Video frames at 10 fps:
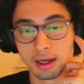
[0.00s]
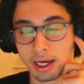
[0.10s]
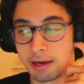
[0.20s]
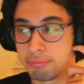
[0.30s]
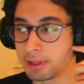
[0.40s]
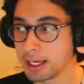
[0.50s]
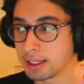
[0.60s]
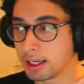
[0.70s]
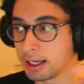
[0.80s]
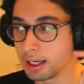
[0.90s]
I played
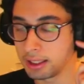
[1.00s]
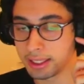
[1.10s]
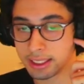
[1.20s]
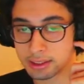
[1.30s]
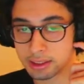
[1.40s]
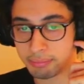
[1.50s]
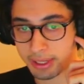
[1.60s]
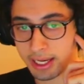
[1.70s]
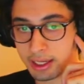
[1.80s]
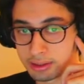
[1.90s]
A Link to the
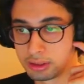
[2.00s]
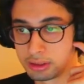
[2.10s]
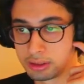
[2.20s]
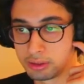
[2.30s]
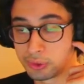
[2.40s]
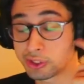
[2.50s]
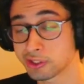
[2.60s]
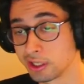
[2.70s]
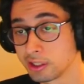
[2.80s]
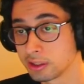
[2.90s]
Past, which is
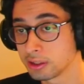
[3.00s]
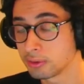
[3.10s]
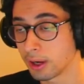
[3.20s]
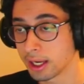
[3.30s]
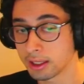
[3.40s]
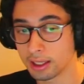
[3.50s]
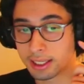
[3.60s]
good, right?